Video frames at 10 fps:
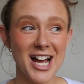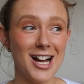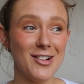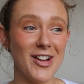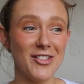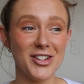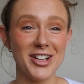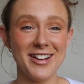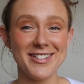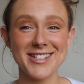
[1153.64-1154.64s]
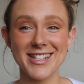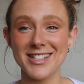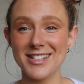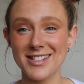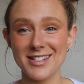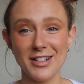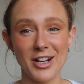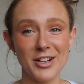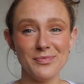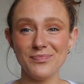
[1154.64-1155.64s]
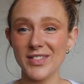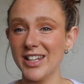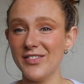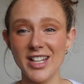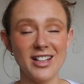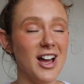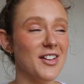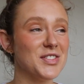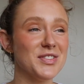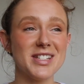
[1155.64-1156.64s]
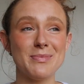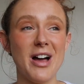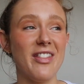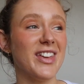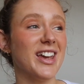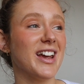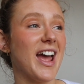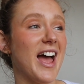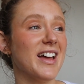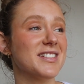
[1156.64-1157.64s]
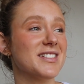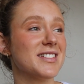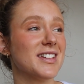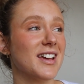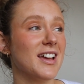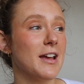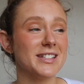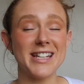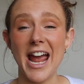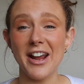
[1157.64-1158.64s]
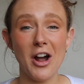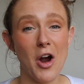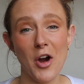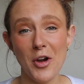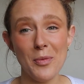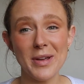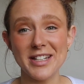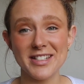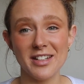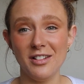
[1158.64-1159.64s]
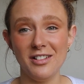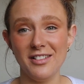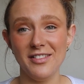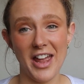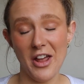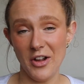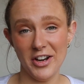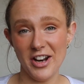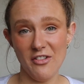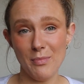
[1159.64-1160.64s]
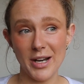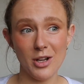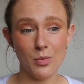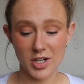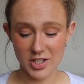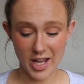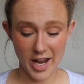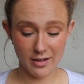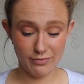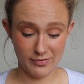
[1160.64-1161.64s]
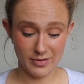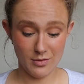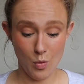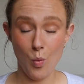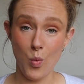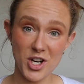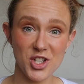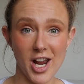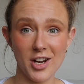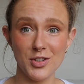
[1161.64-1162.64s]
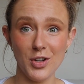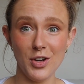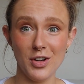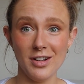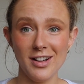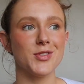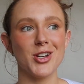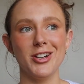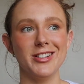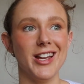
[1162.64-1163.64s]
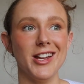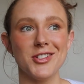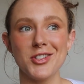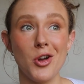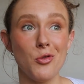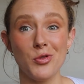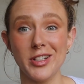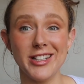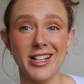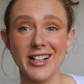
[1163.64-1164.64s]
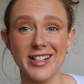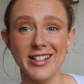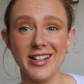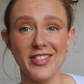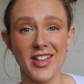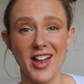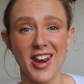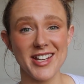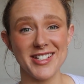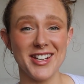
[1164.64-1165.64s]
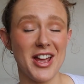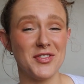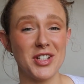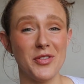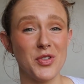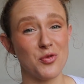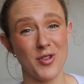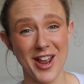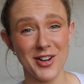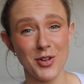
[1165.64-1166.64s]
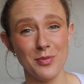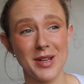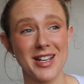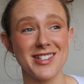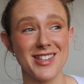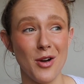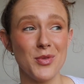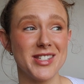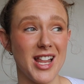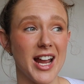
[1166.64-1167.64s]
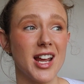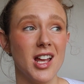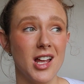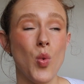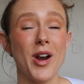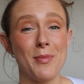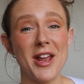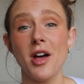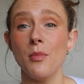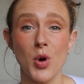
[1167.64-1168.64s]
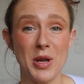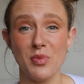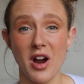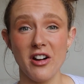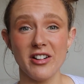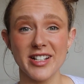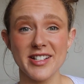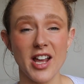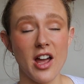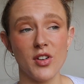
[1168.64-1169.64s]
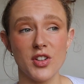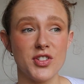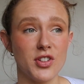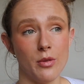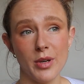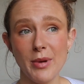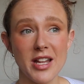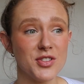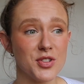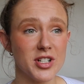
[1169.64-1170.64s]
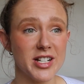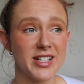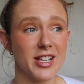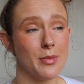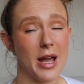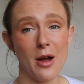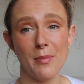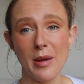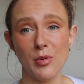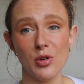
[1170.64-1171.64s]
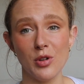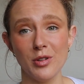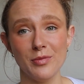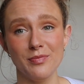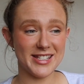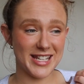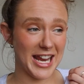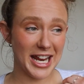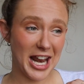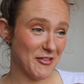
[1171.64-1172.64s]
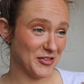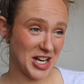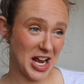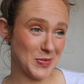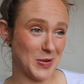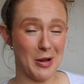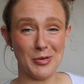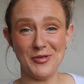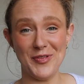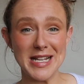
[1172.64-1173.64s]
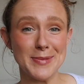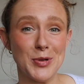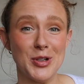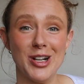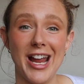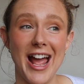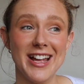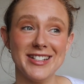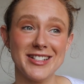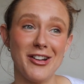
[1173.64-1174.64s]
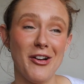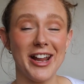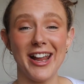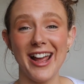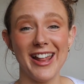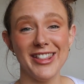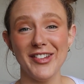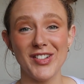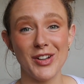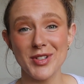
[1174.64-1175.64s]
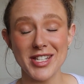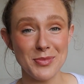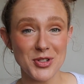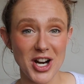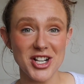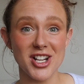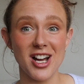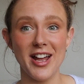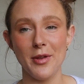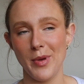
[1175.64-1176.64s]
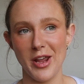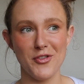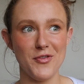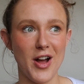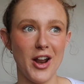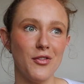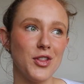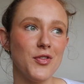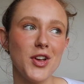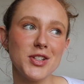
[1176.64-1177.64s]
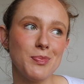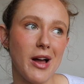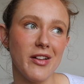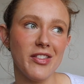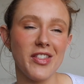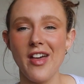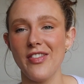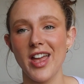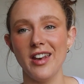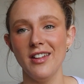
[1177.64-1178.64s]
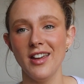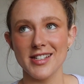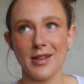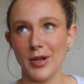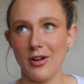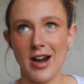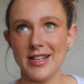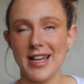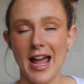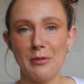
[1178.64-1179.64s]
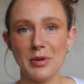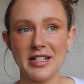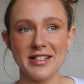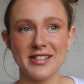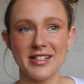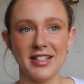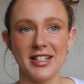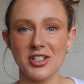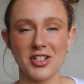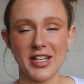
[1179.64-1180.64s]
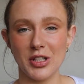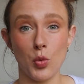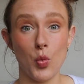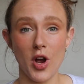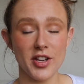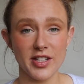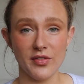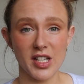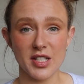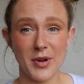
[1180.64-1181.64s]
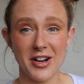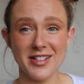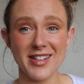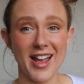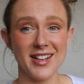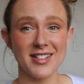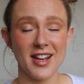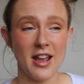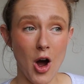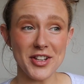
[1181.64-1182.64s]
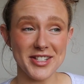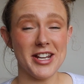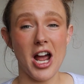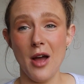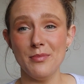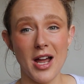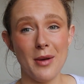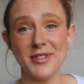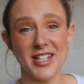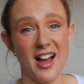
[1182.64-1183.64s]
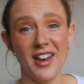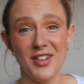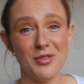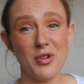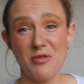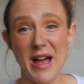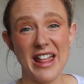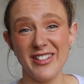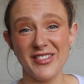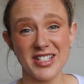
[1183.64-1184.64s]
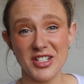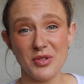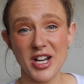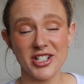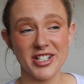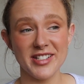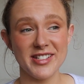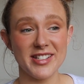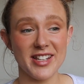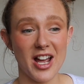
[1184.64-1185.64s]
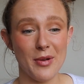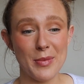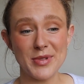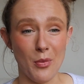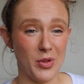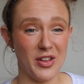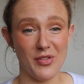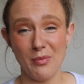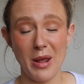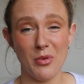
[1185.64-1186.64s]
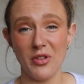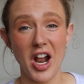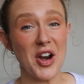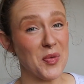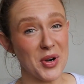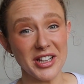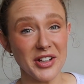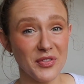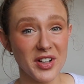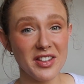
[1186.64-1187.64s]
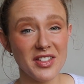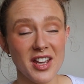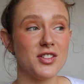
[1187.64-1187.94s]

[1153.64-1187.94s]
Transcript: Everyone else is, you know, living their life, doing the smart thing and staying at home until they earn enough money, which like wish I could do. So yeah, just got really lucky that I didn't have to live with a random, because that was like one of my #1 priorities. I've heard so many bad stories about people seeing an advertisement up on Facebook and going and living with some stranger and it being fun for the first month, and then something crazy happens and it's just like the worst living experience. And honestly, I'm done with bad living situations. I'm done with living people that I don't want to live with.